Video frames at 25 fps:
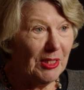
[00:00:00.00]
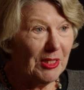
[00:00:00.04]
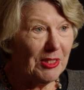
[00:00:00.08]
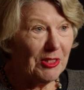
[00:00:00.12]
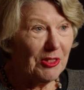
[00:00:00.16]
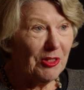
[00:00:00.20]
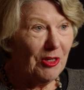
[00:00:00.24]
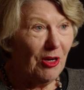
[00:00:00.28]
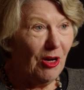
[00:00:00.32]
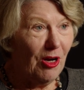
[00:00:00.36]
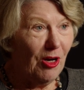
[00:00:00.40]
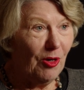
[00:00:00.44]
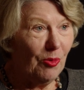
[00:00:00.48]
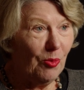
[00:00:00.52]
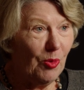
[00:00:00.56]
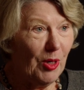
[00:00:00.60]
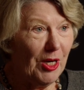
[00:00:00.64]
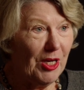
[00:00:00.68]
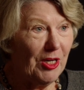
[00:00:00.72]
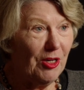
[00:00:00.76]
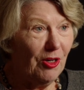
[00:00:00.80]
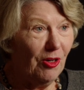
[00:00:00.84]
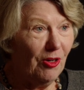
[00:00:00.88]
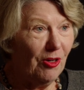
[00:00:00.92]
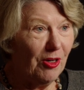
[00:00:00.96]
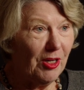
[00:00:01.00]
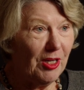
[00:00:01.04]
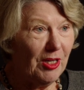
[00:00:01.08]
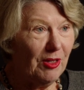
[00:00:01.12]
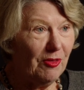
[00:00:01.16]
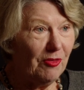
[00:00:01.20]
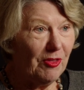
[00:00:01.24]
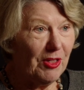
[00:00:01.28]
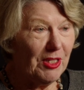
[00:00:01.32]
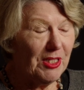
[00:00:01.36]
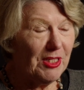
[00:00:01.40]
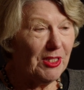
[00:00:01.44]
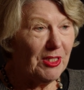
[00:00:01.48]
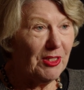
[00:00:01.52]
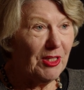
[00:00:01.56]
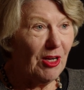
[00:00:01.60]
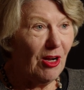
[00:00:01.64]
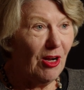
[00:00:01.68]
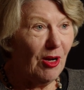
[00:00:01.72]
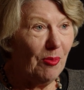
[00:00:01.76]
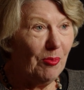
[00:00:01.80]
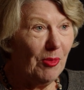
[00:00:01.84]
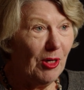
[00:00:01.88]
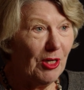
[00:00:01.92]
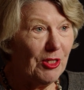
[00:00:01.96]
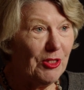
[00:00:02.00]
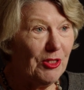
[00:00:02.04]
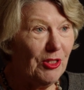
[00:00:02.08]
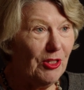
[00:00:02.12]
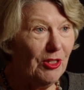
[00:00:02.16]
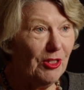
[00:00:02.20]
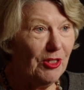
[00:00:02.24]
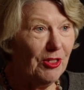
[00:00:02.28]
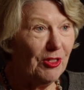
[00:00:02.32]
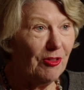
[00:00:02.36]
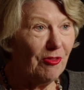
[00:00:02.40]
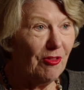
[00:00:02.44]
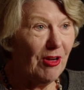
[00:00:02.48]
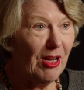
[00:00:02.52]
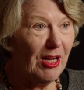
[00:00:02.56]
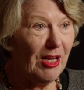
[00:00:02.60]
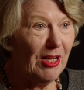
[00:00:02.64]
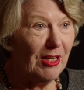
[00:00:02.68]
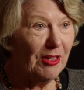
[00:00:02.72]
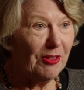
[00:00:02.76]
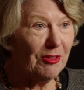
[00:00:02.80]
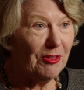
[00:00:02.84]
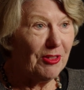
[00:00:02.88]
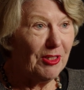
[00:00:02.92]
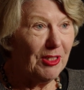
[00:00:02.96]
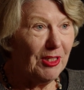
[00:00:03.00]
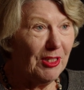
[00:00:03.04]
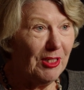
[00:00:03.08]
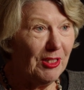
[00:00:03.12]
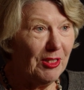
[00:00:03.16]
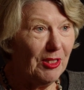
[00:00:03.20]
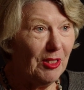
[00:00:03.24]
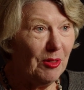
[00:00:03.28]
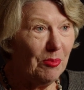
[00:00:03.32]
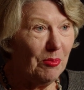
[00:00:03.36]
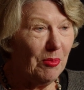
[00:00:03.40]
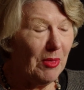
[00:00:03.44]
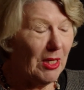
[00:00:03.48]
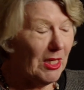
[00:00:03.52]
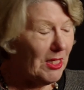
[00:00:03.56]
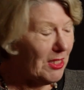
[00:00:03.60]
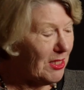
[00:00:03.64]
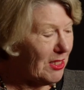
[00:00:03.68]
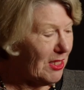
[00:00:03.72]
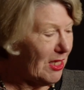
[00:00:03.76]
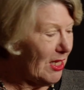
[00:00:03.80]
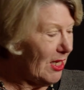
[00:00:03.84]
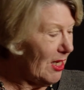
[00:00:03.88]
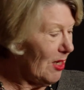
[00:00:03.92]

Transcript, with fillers: as time went on, every time I turned around in the mess,